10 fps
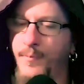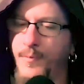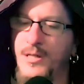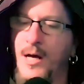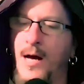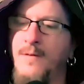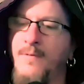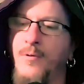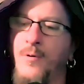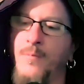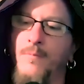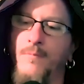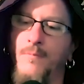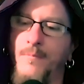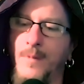the size of the group
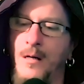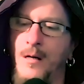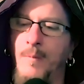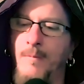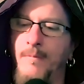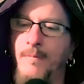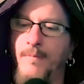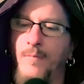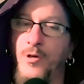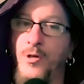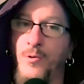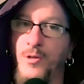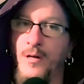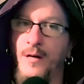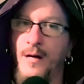um, reduced.